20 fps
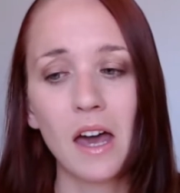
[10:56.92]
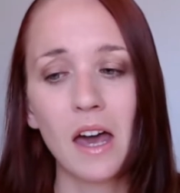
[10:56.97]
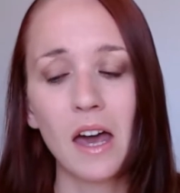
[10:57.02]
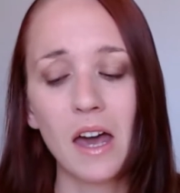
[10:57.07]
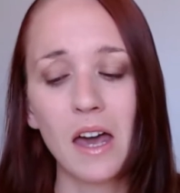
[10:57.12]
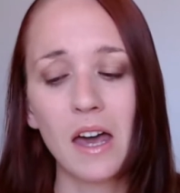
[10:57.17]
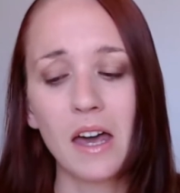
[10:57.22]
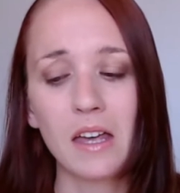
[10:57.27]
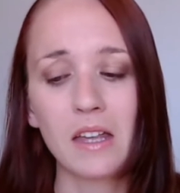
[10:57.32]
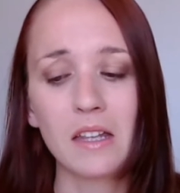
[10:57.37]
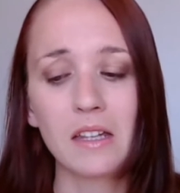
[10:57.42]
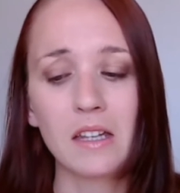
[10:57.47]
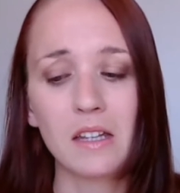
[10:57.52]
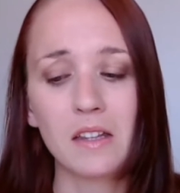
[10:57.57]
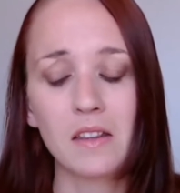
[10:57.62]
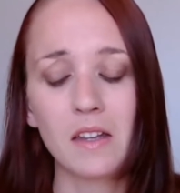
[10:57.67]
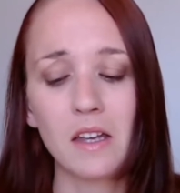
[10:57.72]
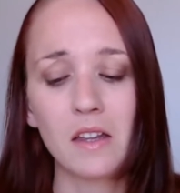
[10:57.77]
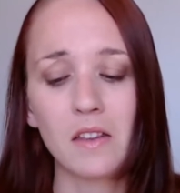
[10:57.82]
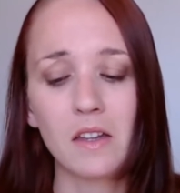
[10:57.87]
and
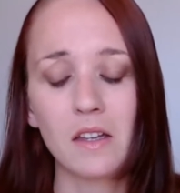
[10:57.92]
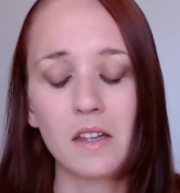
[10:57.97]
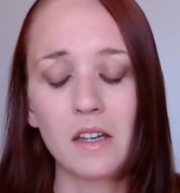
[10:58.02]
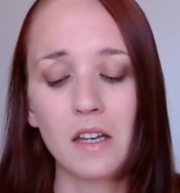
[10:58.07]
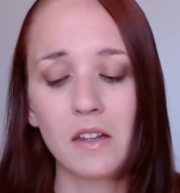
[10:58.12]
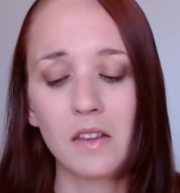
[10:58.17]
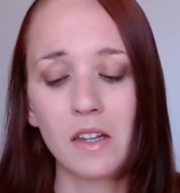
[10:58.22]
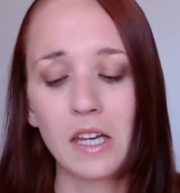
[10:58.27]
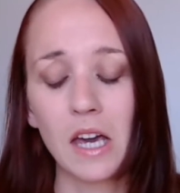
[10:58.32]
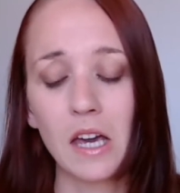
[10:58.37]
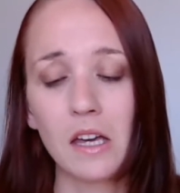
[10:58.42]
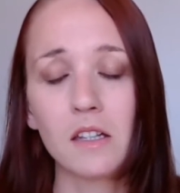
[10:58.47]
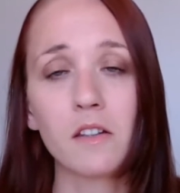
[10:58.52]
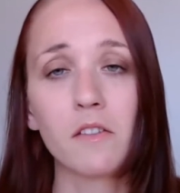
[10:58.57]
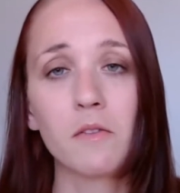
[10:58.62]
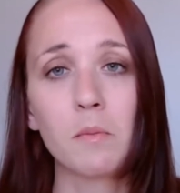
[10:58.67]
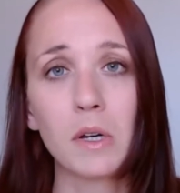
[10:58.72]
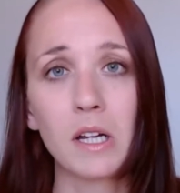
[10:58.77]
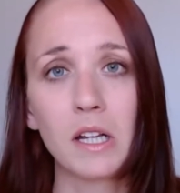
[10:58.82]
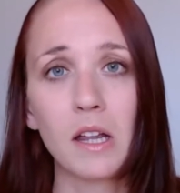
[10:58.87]
in the case of
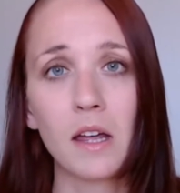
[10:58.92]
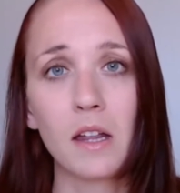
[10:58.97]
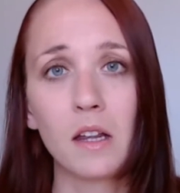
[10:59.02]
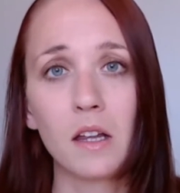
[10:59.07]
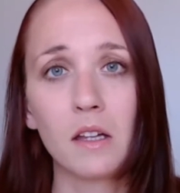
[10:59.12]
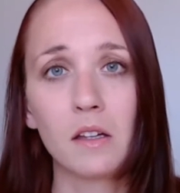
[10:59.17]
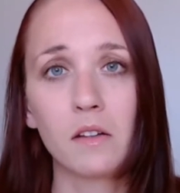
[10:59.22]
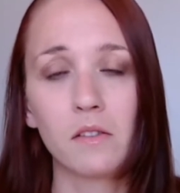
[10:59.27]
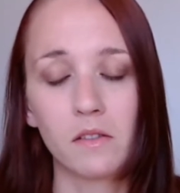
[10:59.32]
McClellan,